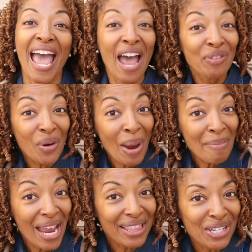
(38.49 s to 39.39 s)
After I
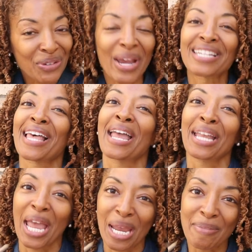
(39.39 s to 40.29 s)
made the dress, I
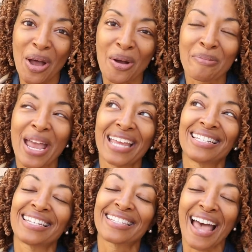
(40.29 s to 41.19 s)
came home
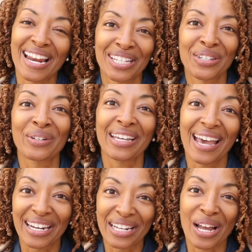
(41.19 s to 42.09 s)
and decided to
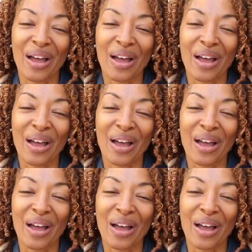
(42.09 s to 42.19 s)
cut it